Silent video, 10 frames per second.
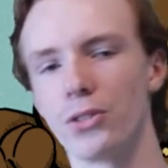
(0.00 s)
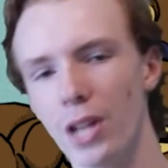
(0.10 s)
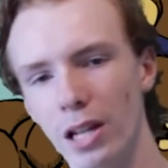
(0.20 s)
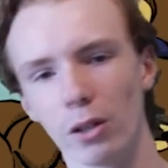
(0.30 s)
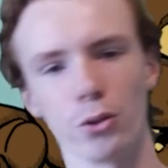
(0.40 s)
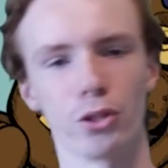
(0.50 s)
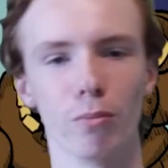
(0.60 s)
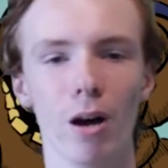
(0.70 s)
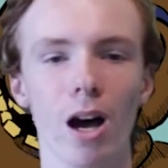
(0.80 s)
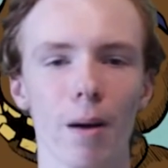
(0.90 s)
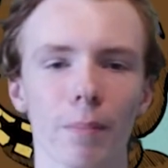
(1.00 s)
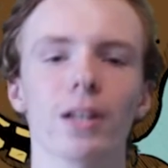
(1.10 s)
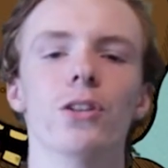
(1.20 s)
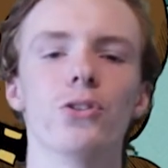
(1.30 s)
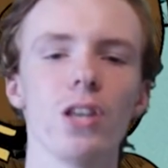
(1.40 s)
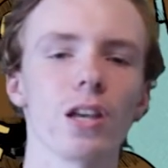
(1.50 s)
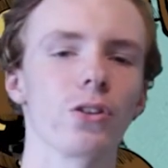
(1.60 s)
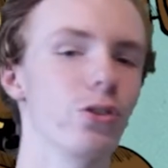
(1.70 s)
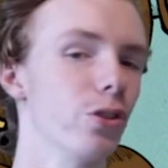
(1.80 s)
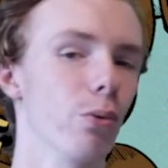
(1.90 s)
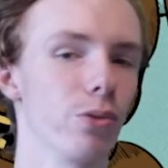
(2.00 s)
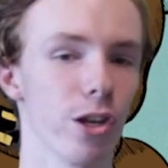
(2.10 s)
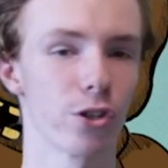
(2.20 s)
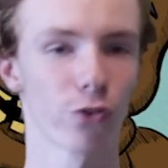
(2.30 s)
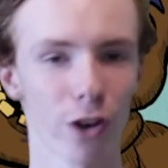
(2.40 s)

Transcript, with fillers: stay close to mom. Six, don't touch